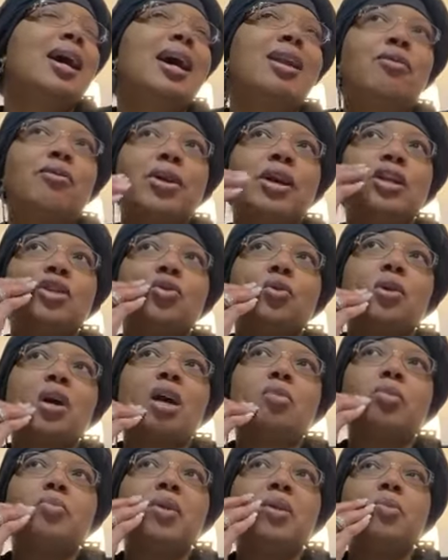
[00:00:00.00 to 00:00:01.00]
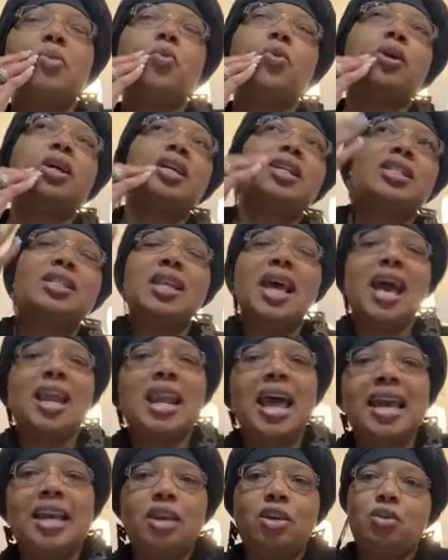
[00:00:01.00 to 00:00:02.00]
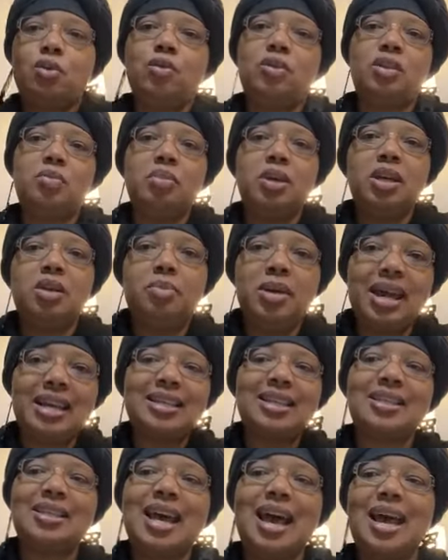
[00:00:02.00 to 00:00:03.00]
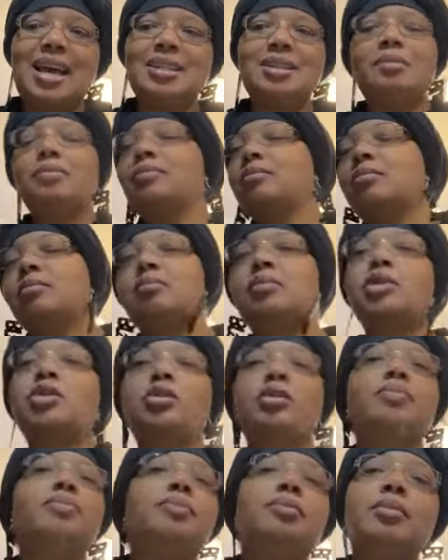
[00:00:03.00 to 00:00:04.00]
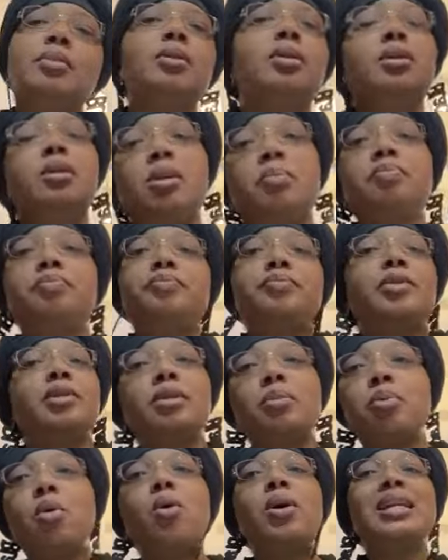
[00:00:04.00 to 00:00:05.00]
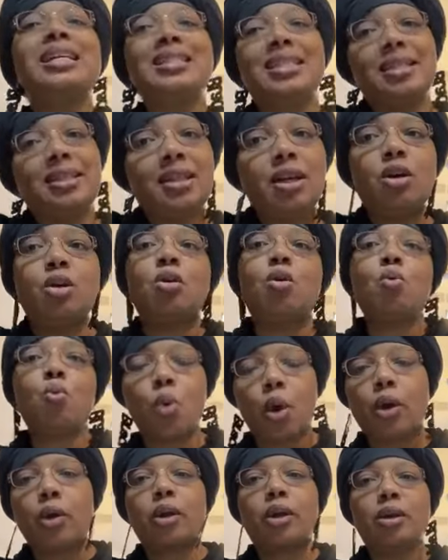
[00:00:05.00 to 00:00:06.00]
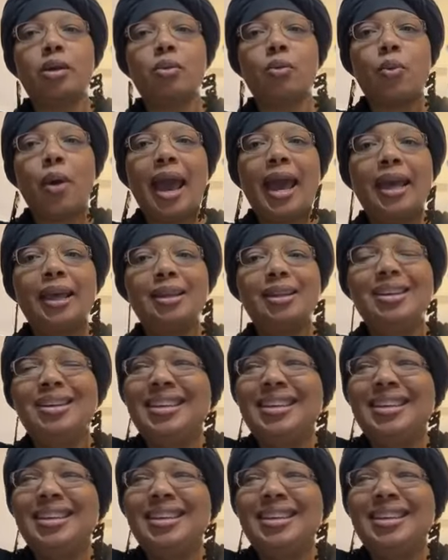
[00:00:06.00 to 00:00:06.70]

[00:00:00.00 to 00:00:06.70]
I done ran into a couple people where it's not like it used to be the pesticides. The, the point is, it's still gonna work, right?